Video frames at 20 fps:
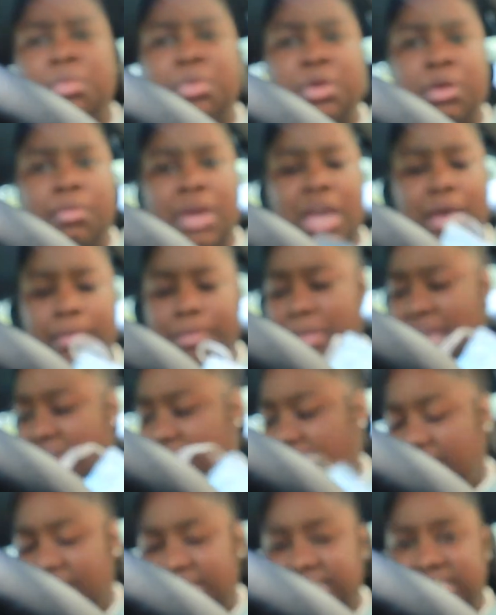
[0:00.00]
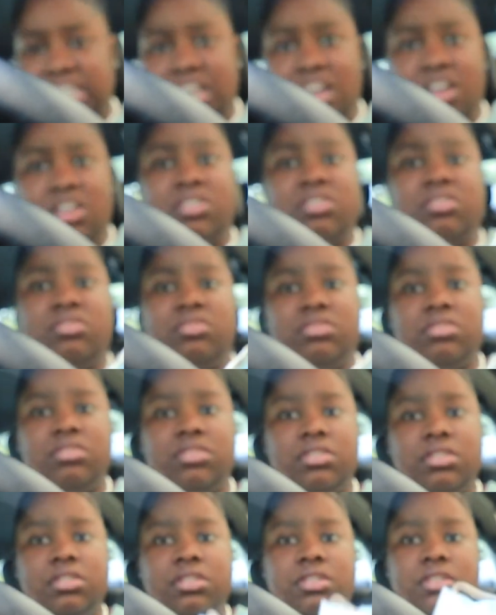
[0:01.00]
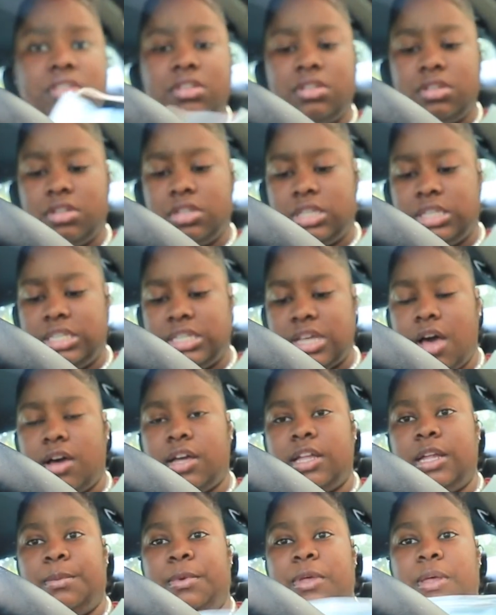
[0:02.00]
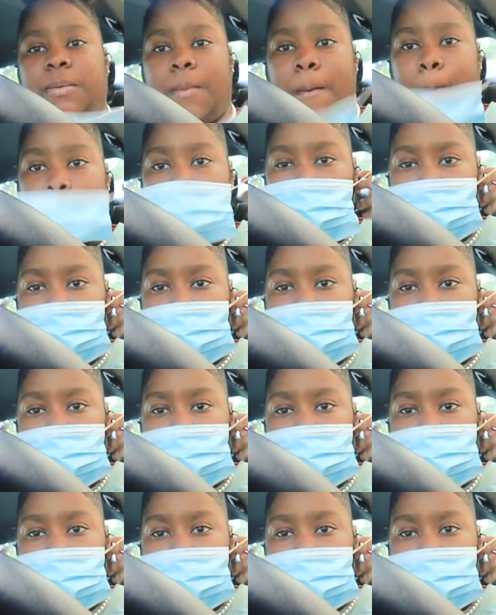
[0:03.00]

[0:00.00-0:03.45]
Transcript: put my mask on talking to people.